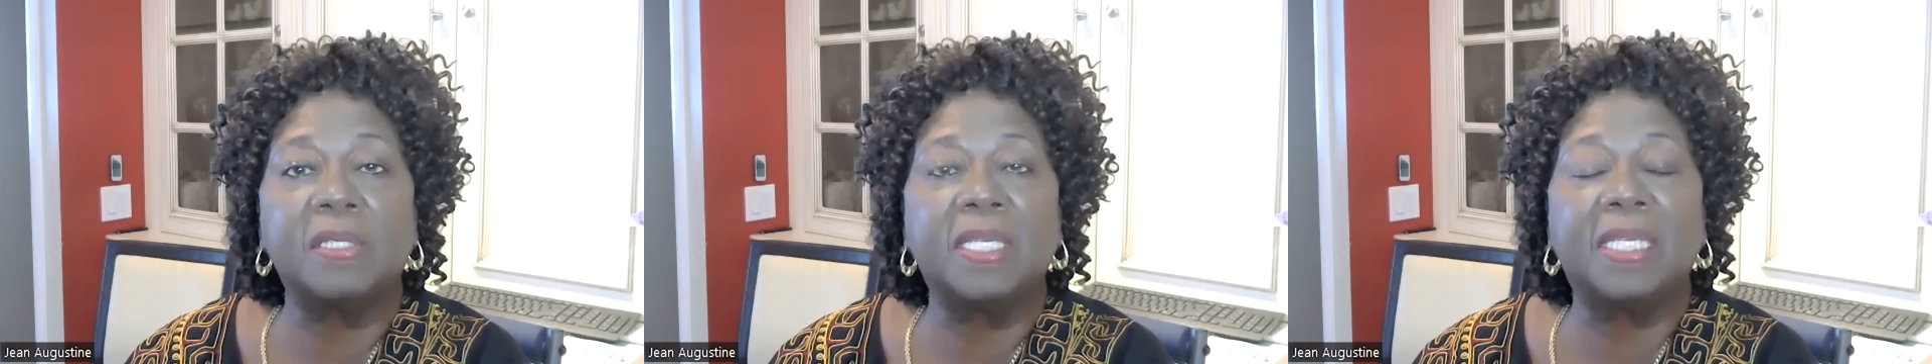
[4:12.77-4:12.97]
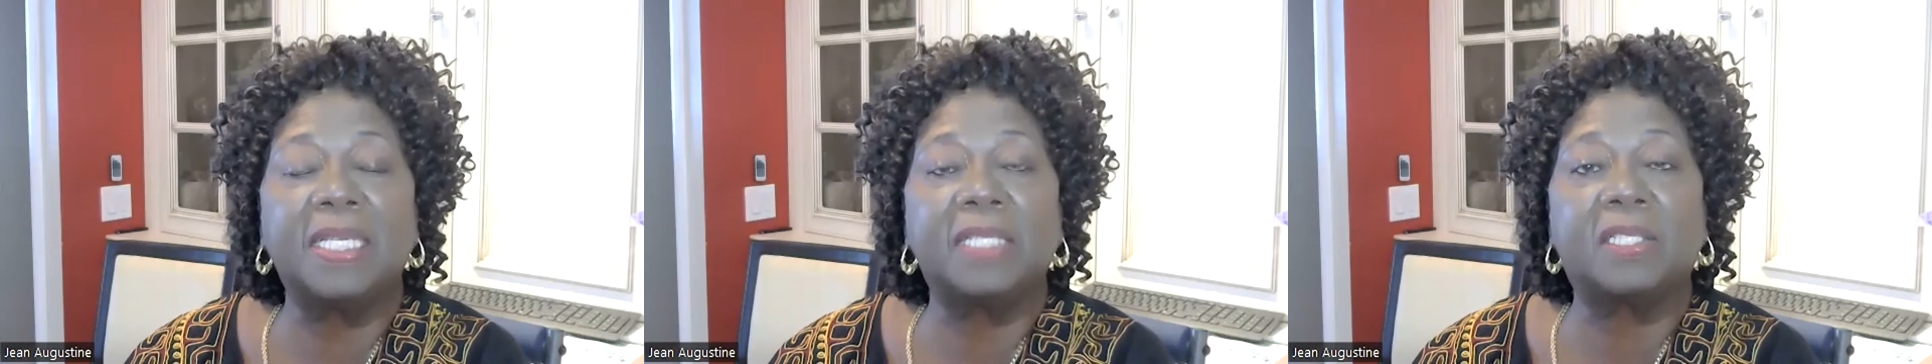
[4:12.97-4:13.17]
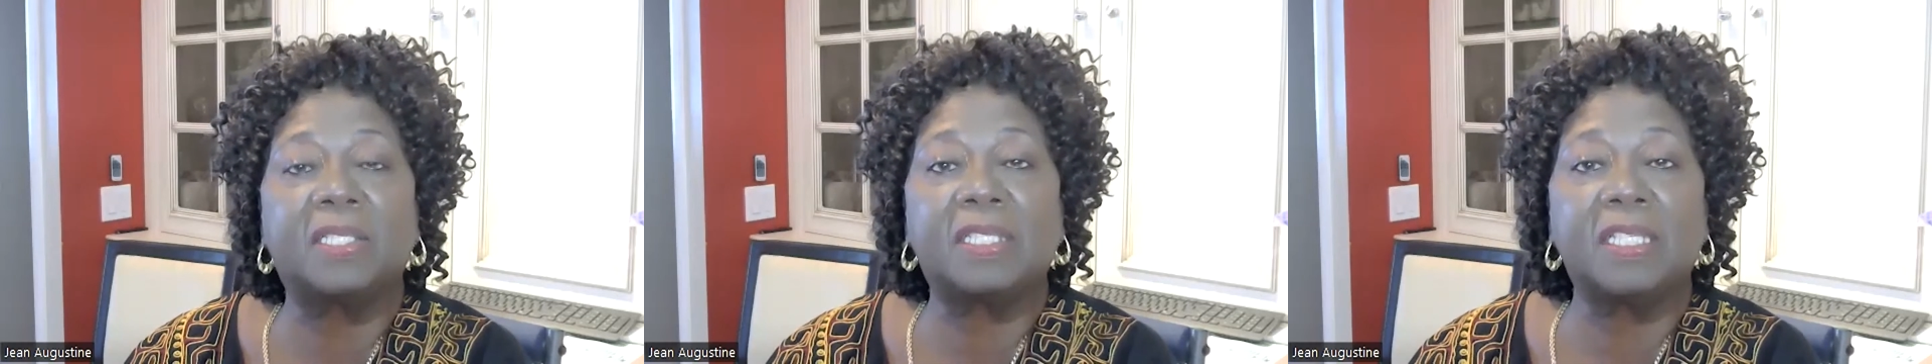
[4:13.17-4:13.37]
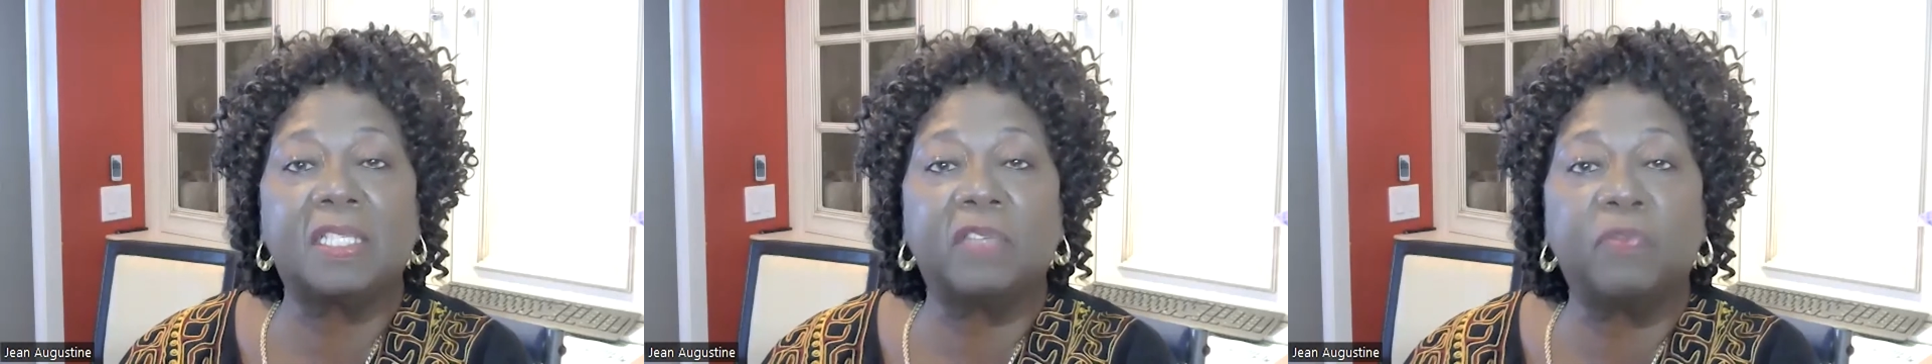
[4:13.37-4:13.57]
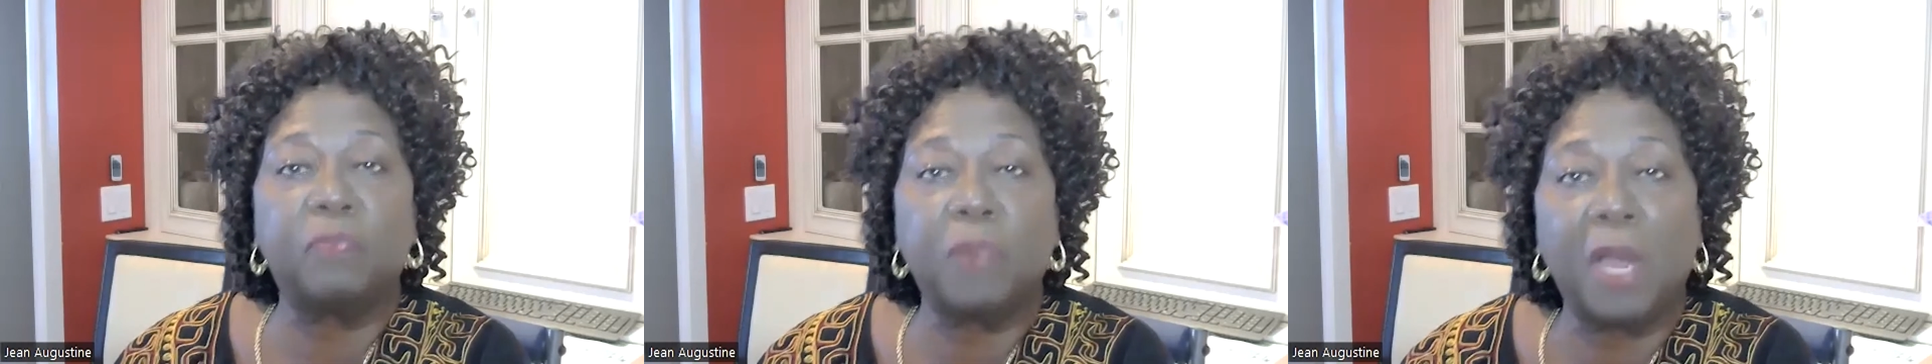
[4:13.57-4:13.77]
the
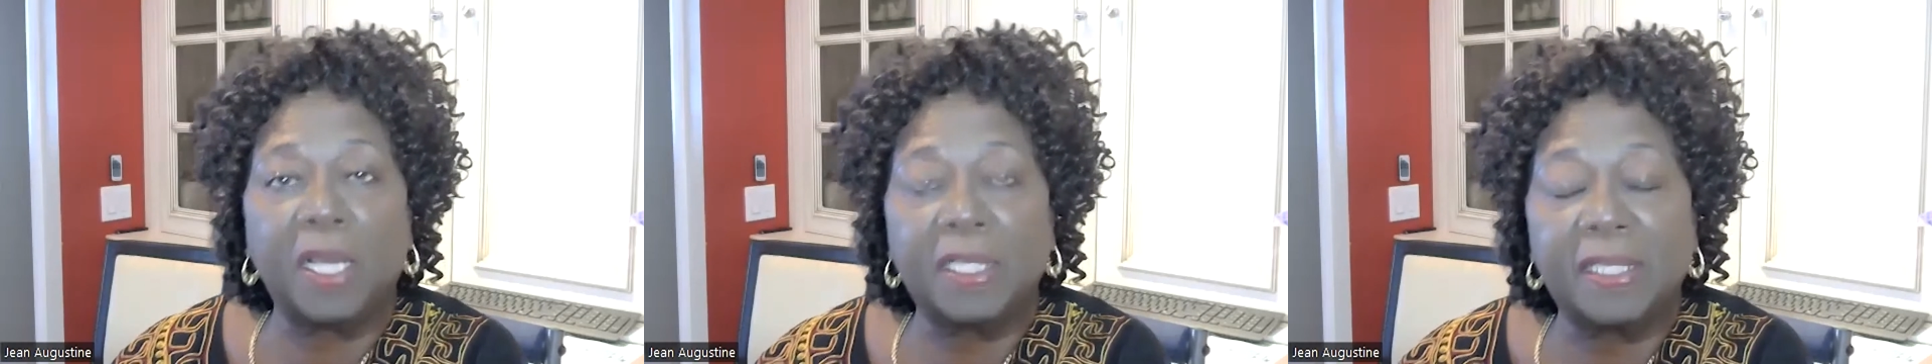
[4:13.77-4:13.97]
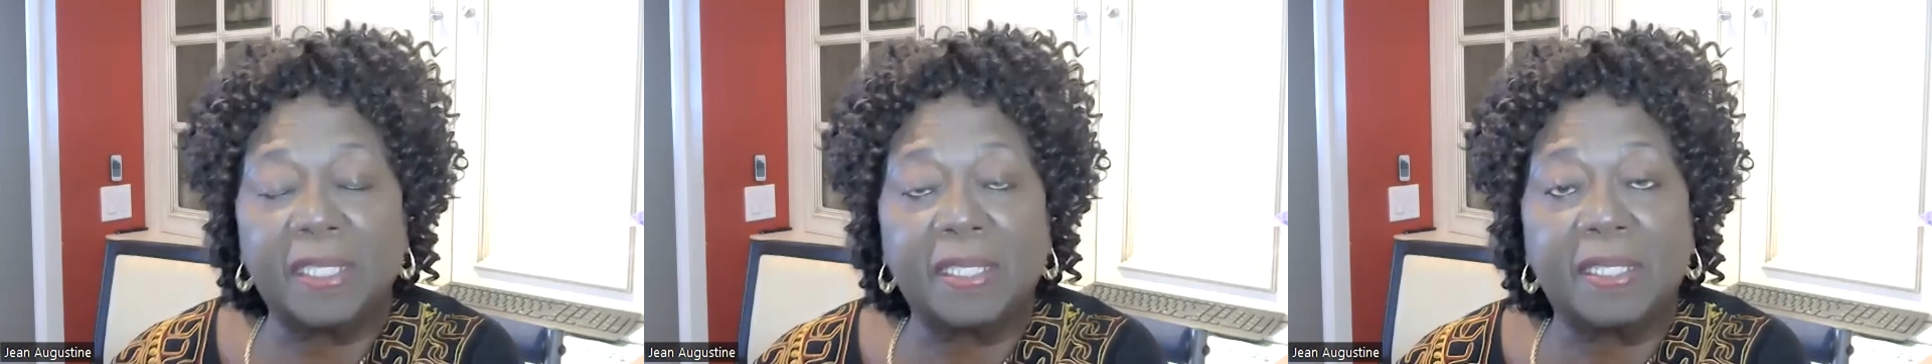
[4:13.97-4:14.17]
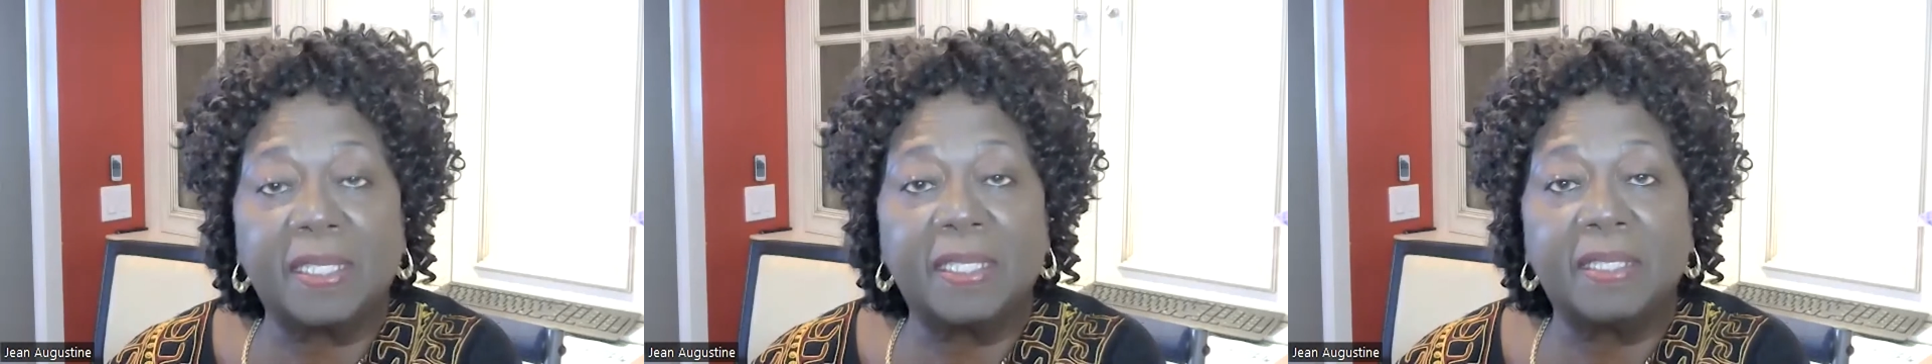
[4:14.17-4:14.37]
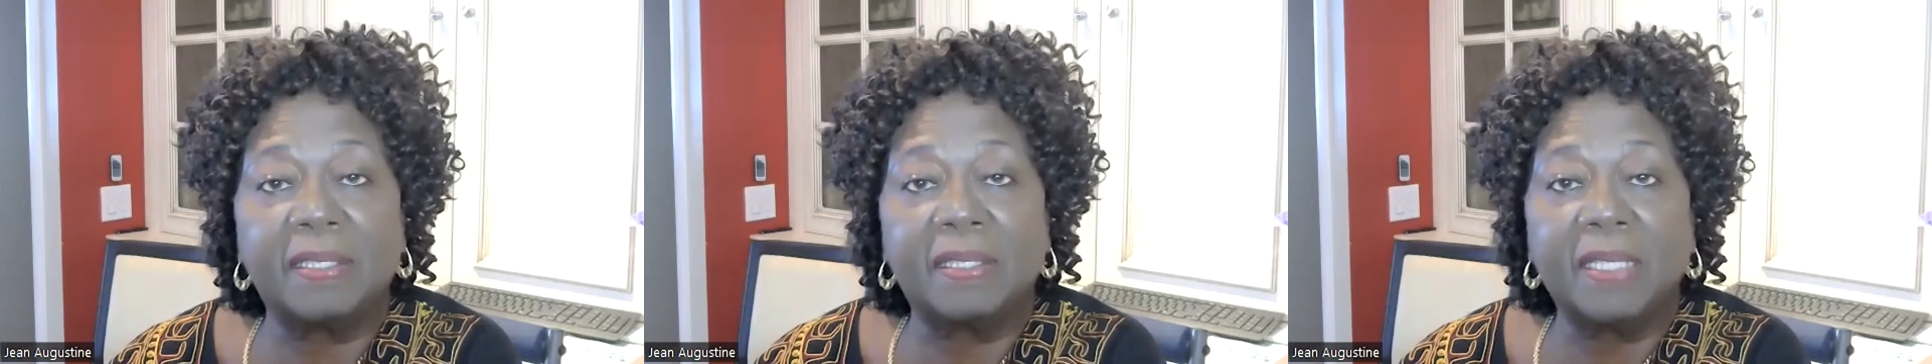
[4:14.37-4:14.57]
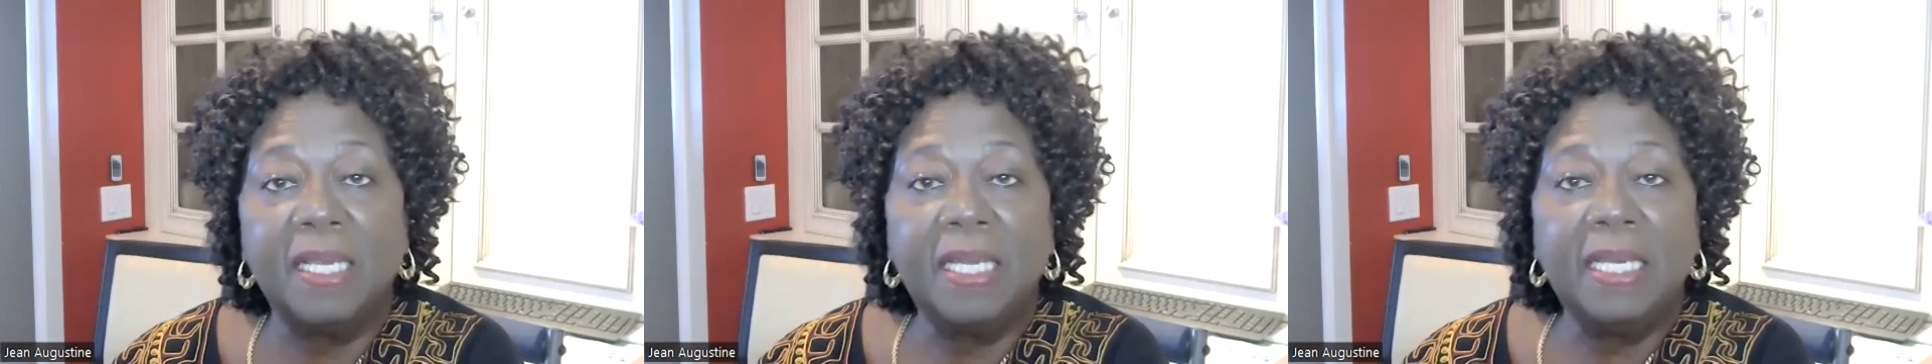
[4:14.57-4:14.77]
legislative processes,